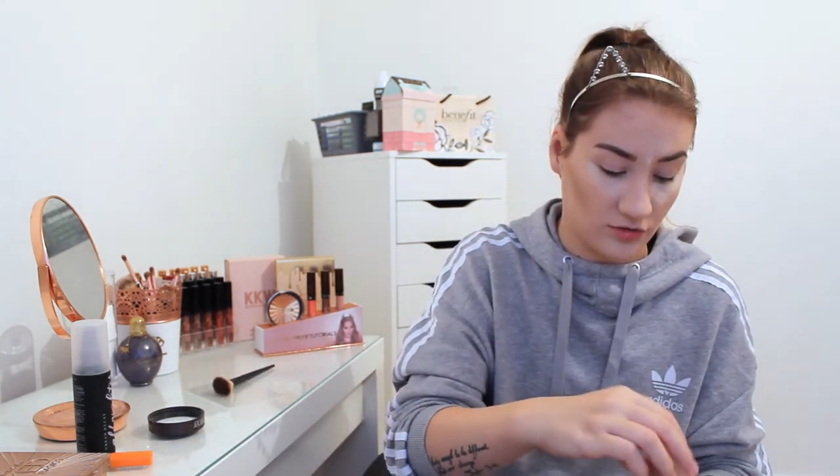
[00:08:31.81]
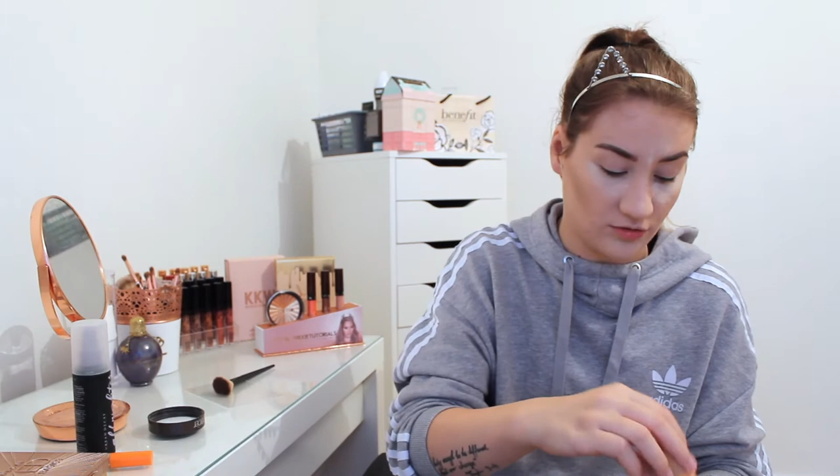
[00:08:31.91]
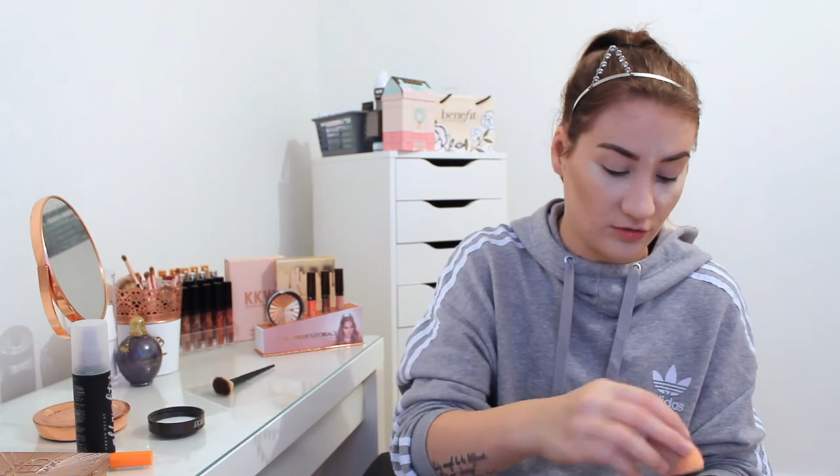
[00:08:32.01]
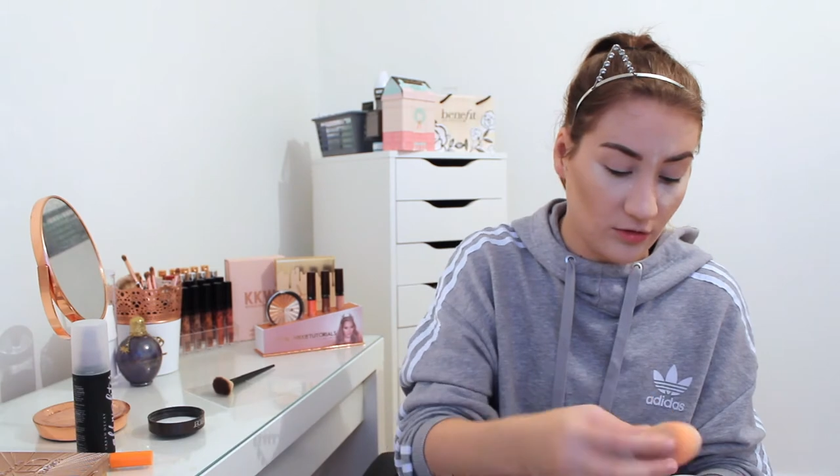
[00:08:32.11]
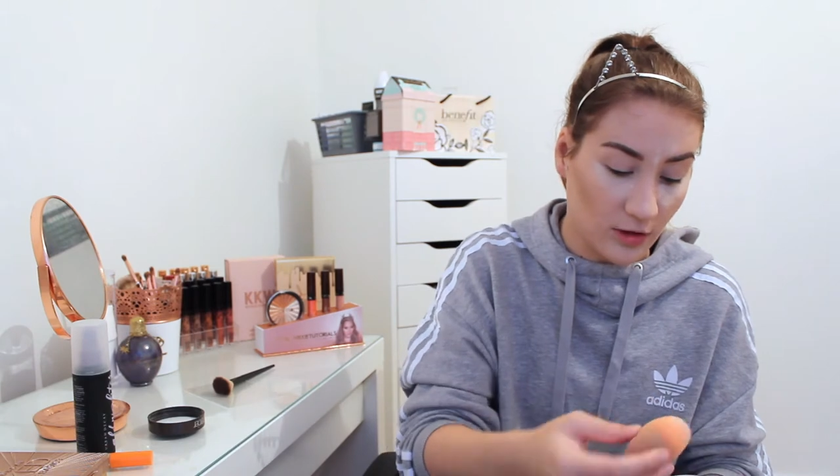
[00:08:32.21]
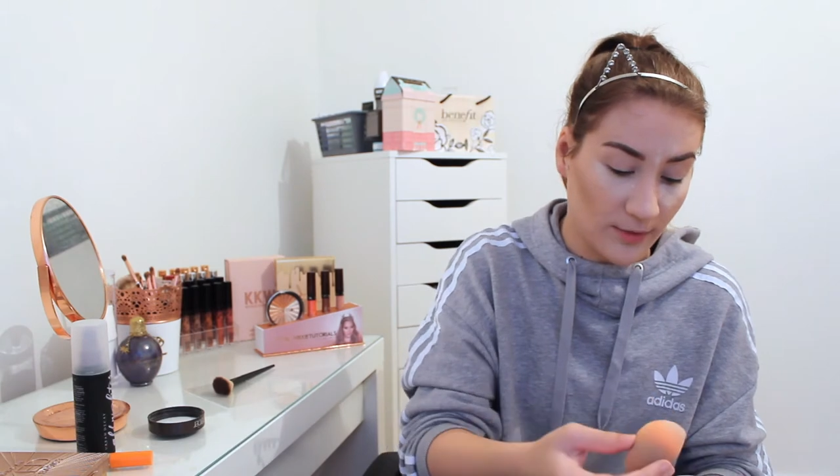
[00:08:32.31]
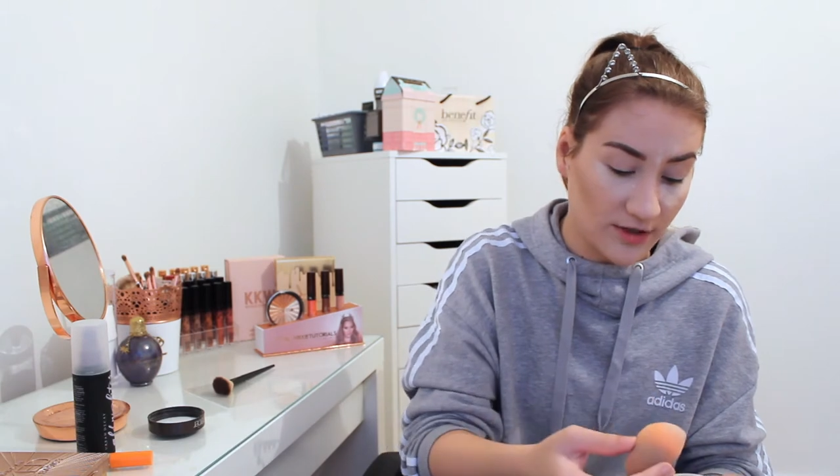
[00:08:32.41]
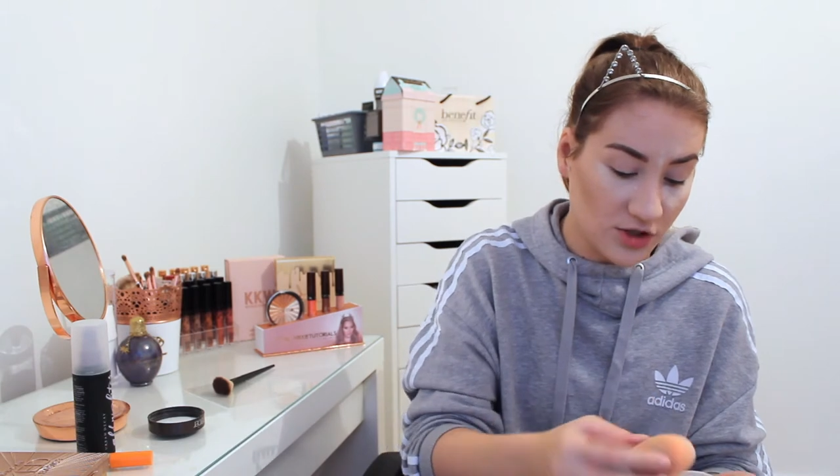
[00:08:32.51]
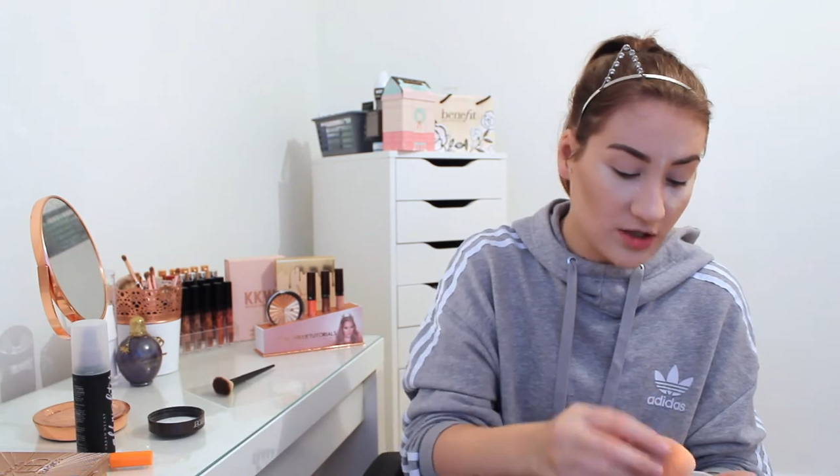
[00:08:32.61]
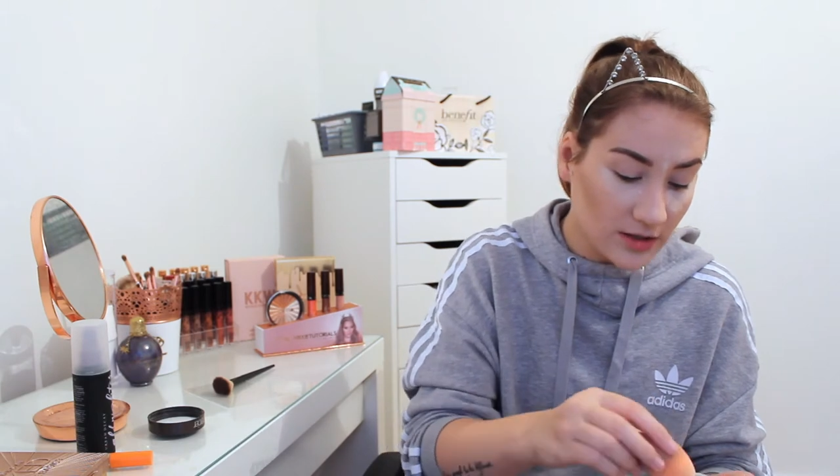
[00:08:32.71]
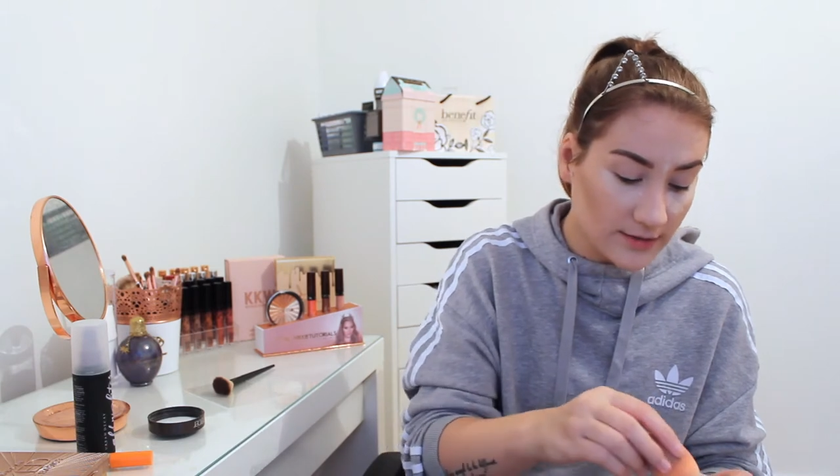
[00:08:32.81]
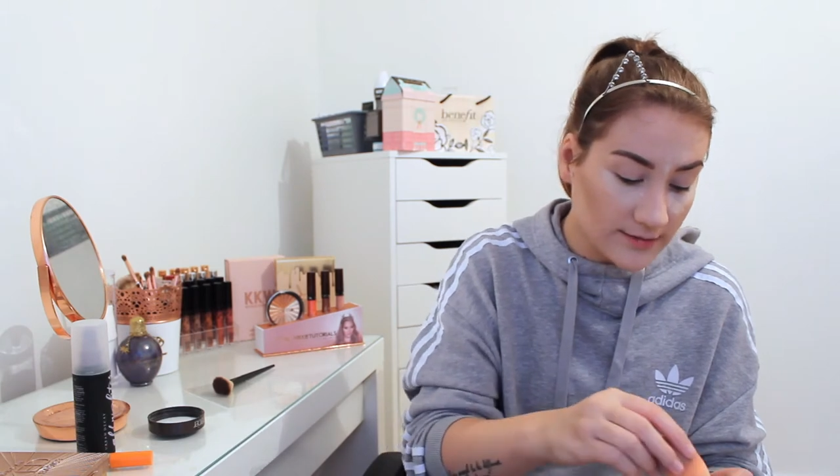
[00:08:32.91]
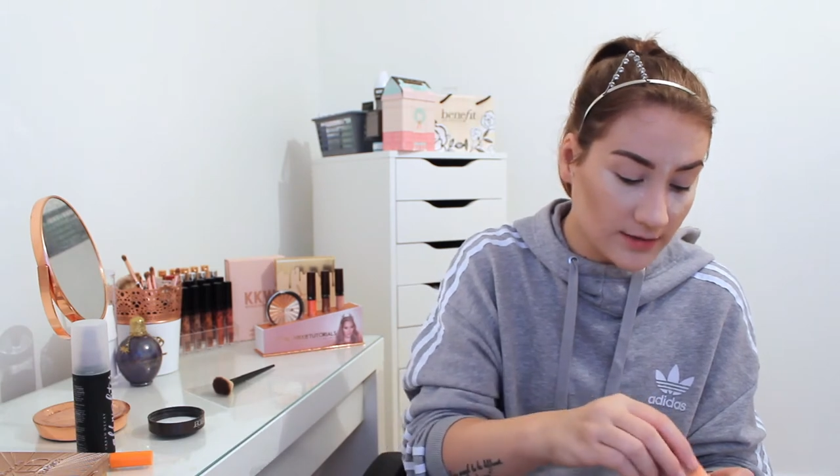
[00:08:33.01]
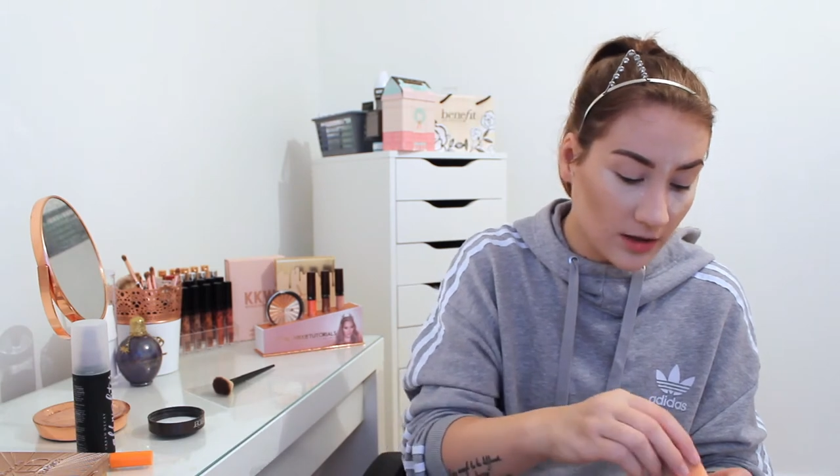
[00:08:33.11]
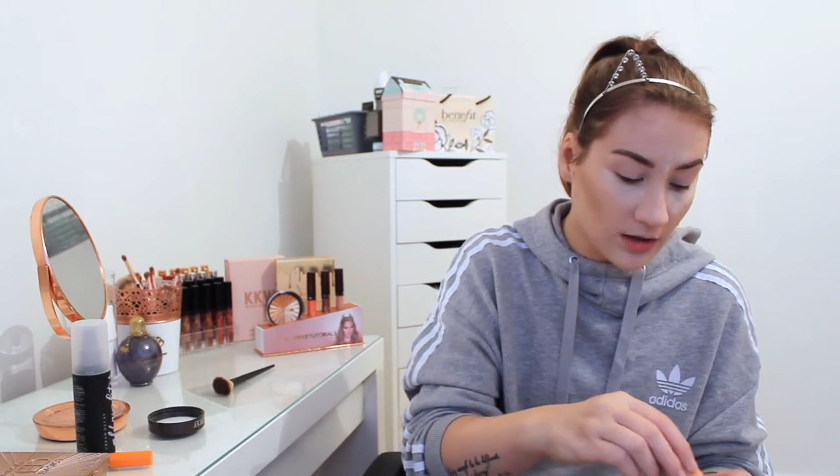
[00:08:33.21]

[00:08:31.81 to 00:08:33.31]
just done on my cheeks.